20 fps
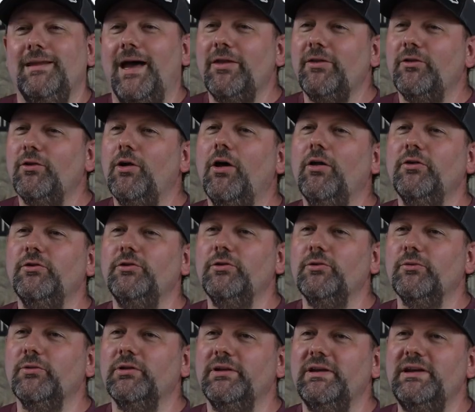Now that all the
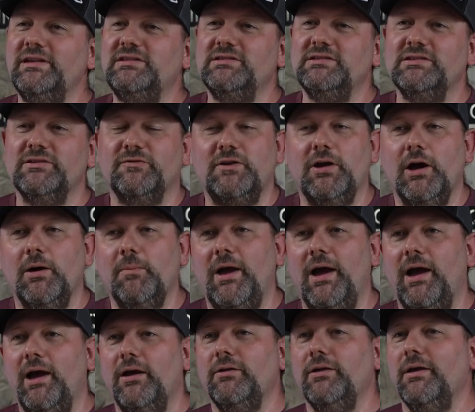new releases have come
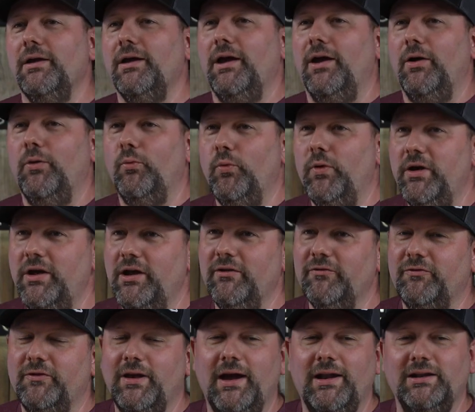out, and we
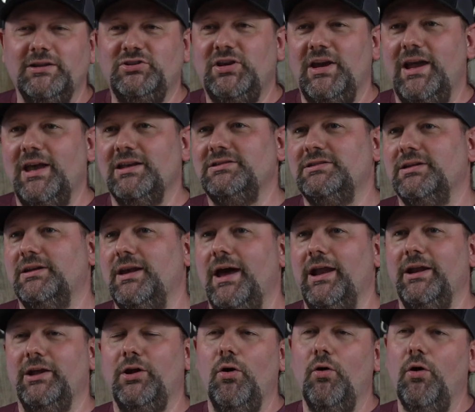have got a chance to
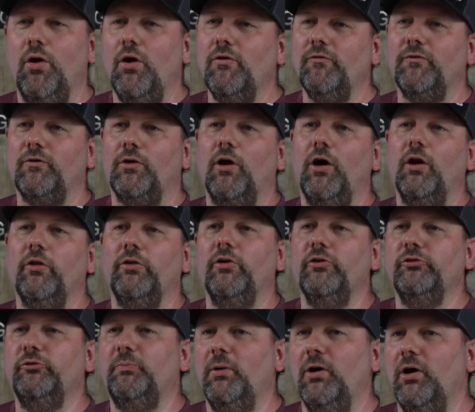kind of go over all
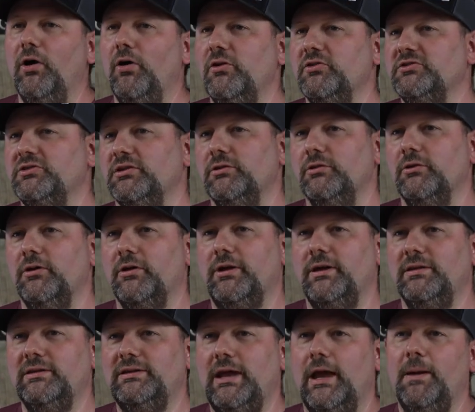those bows and look
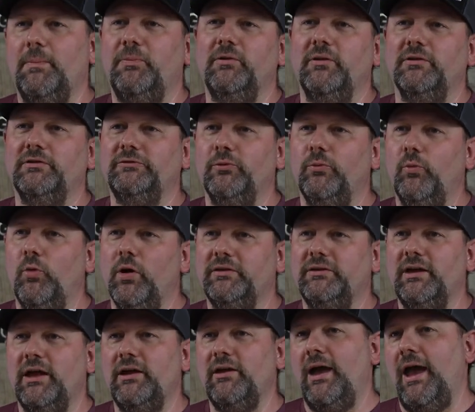in depth as to
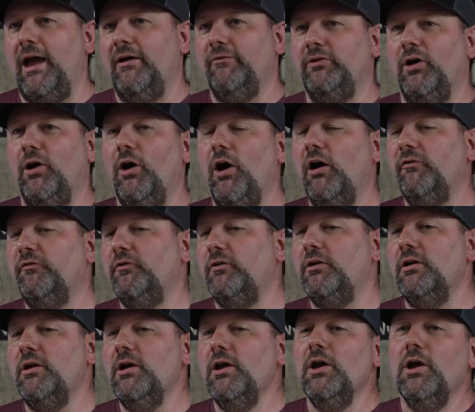what they have to
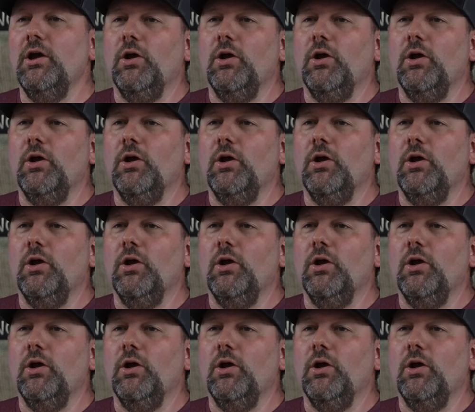offer,